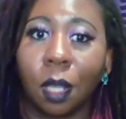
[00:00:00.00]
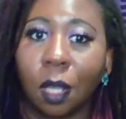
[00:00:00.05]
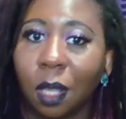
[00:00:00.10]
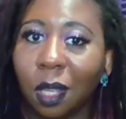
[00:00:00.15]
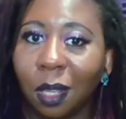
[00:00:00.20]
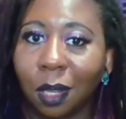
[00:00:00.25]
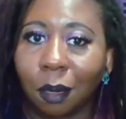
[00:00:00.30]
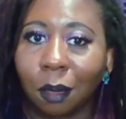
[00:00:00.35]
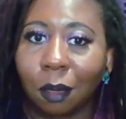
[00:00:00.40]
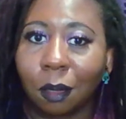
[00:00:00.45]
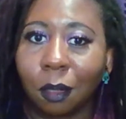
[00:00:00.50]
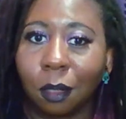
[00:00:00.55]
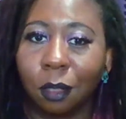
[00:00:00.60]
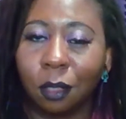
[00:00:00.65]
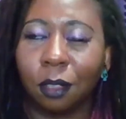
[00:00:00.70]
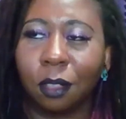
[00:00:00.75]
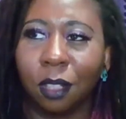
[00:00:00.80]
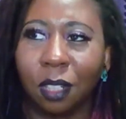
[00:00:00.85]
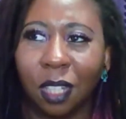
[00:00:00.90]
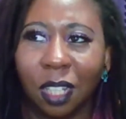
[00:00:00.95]
Right?
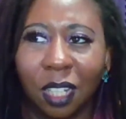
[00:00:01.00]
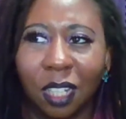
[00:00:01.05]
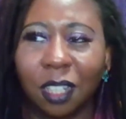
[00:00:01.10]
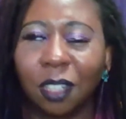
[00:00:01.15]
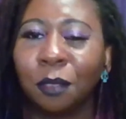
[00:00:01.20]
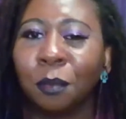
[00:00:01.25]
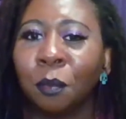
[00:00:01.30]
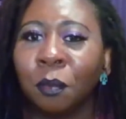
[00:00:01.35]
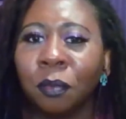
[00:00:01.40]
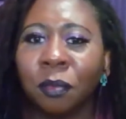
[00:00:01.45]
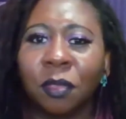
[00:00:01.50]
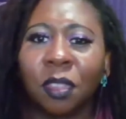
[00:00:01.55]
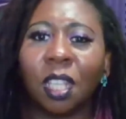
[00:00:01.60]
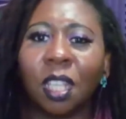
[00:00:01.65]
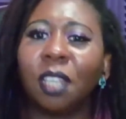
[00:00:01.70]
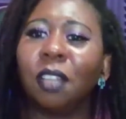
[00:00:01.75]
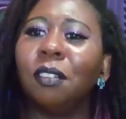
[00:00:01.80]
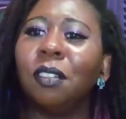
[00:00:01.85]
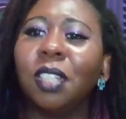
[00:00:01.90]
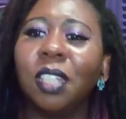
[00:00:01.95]
They only
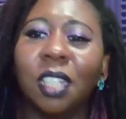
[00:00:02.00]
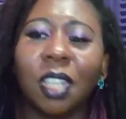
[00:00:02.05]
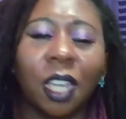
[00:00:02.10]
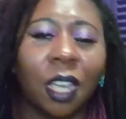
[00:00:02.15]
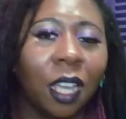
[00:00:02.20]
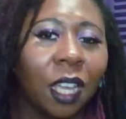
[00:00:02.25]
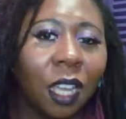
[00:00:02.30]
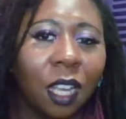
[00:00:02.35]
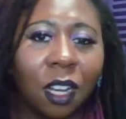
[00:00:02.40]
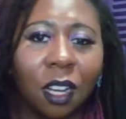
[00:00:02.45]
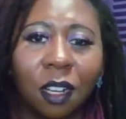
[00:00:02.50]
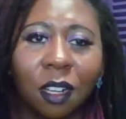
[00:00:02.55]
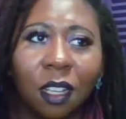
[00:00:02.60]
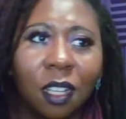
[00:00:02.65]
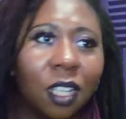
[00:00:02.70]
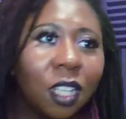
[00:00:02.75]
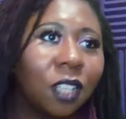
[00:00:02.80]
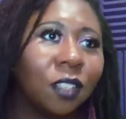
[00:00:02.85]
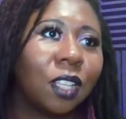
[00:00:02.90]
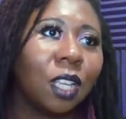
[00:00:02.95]
care if they want to
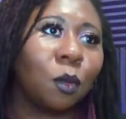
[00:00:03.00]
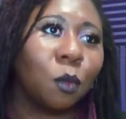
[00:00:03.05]
care.